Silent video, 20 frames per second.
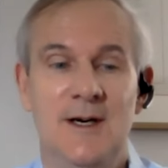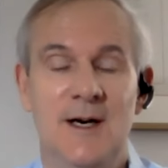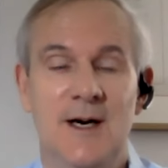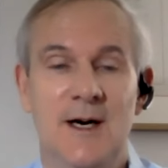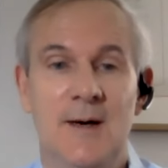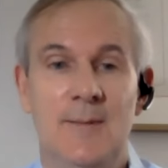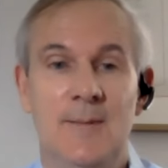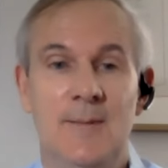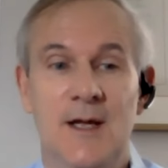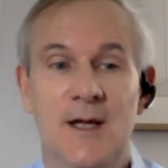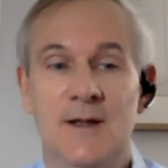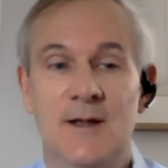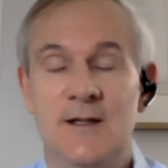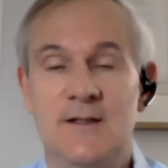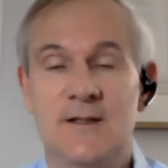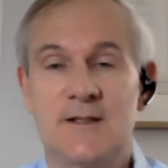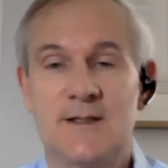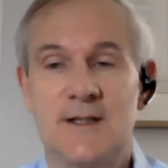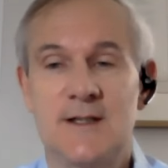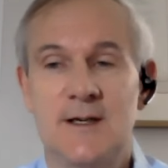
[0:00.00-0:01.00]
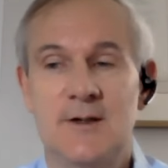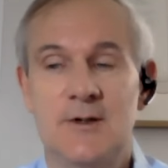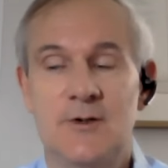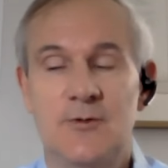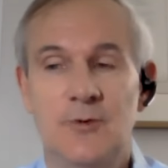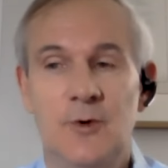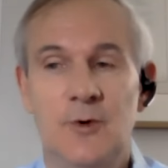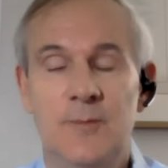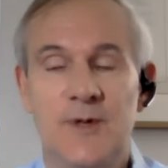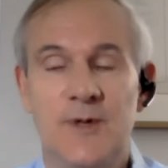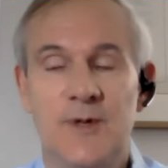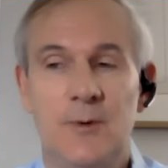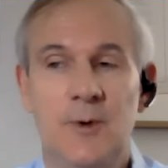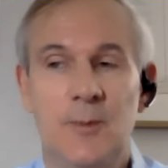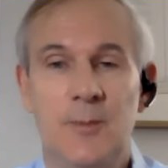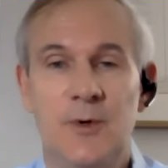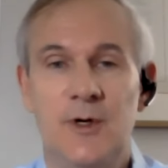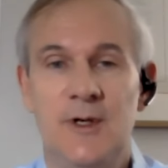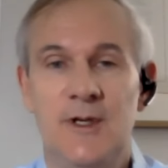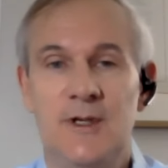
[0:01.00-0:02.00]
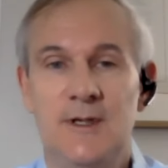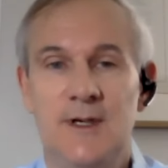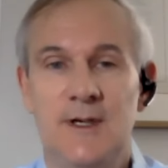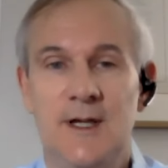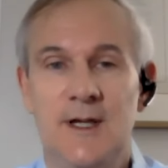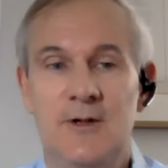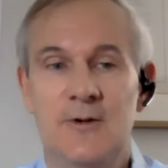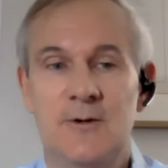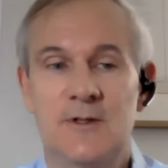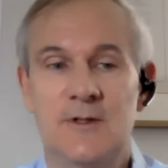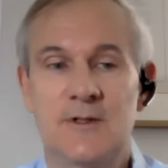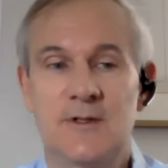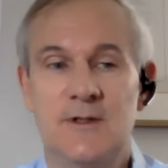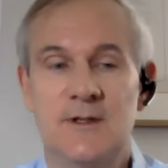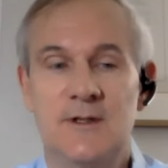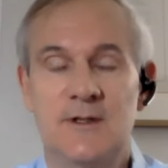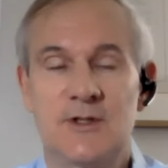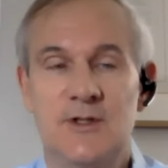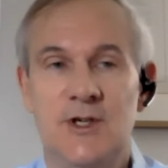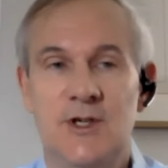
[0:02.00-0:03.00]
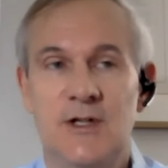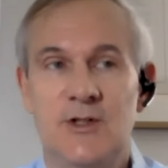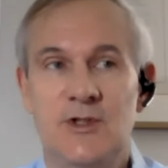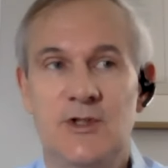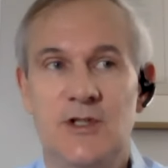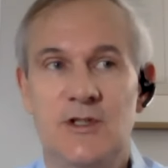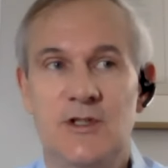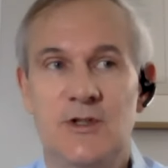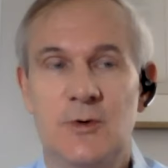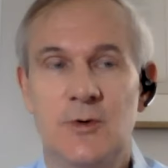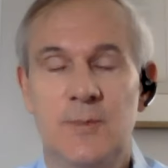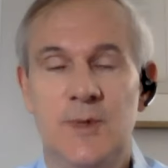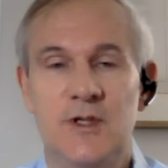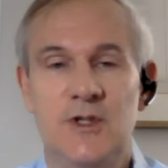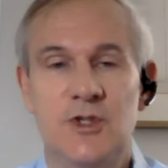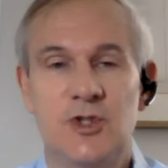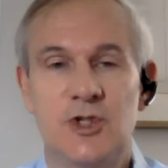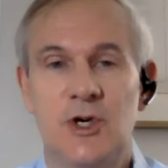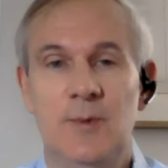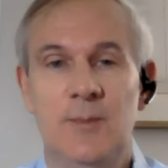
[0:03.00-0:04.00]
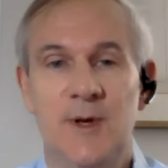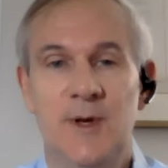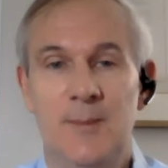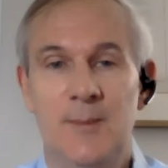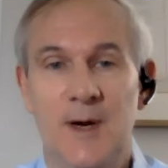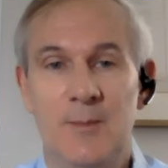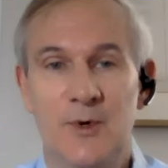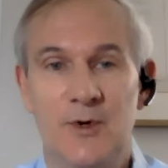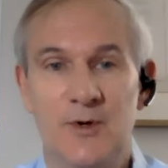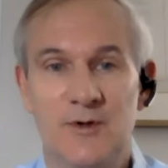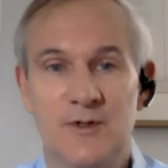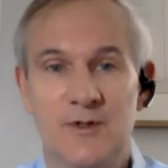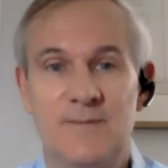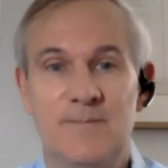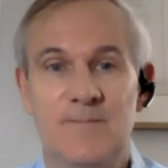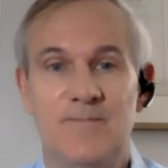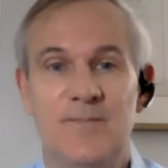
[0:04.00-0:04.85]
And this group that we're putting together, it's not just open to Shelby members.